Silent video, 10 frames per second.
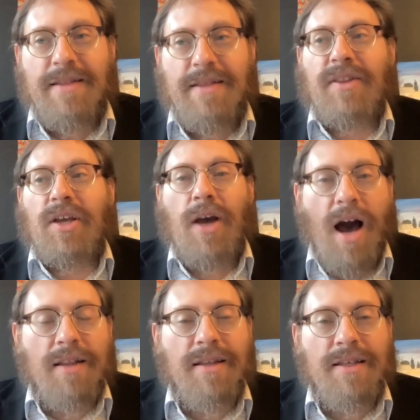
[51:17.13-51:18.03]
That the
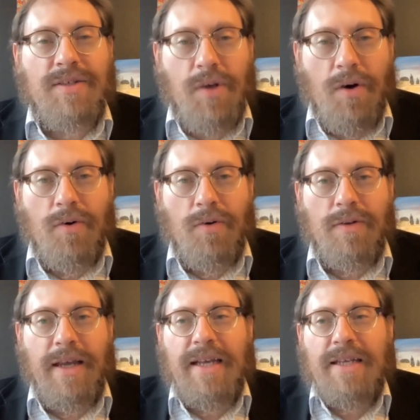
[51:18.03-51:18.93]
godly
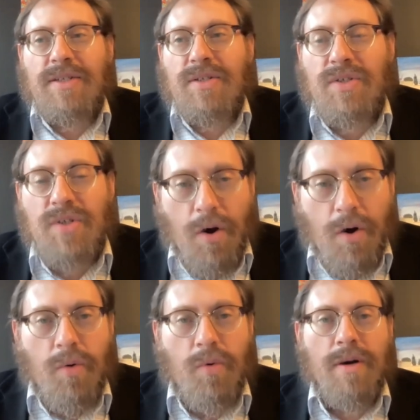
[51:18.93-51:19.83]
soul is
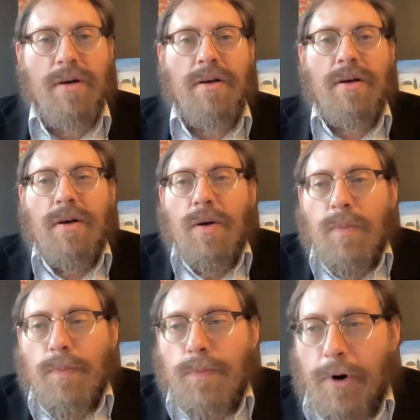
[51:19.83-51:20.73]
so
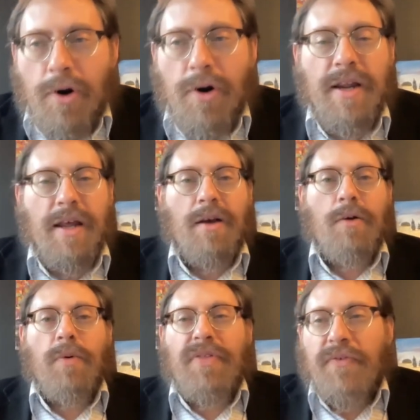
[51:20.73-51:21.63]
burning
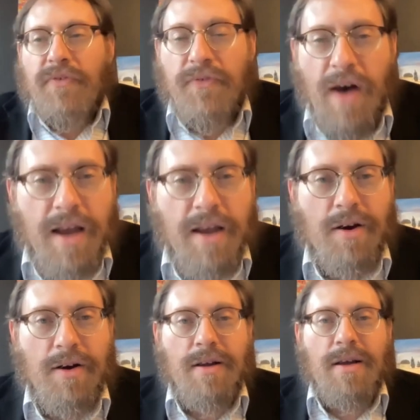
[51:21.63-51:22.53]
with a
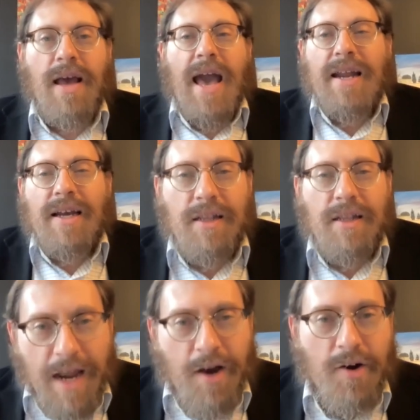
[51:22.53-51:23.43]
fire and a
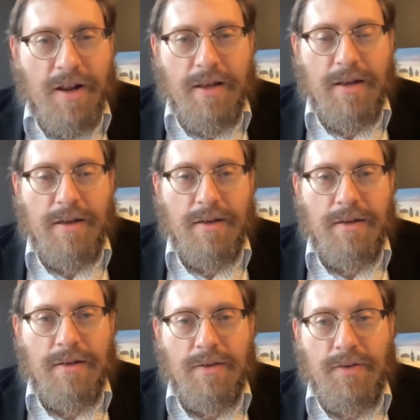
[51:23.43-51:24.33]
clarity
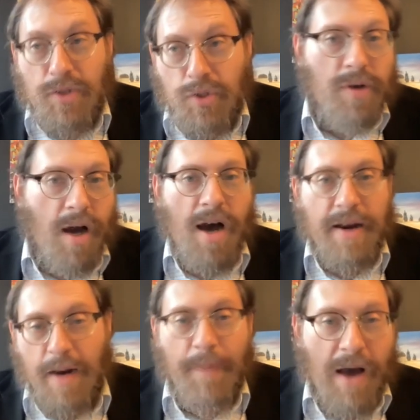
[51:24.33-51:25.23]
to
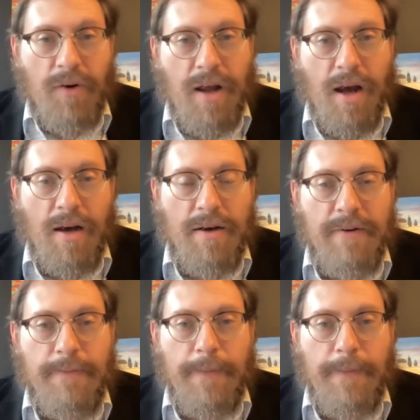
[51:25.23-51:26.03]
God and about God